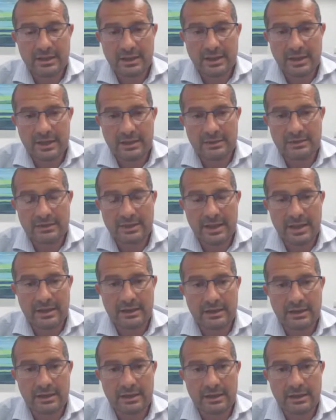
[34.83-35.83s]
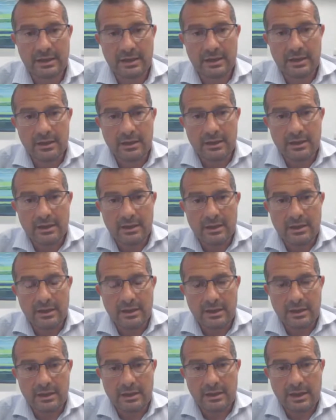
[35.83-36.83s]
and then
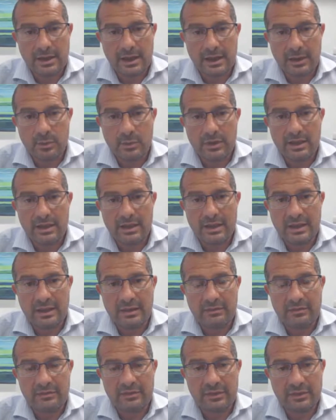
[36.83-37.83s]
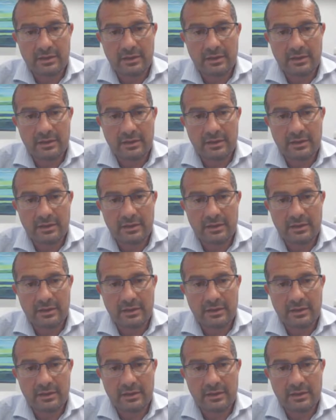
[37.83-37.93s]
I will leave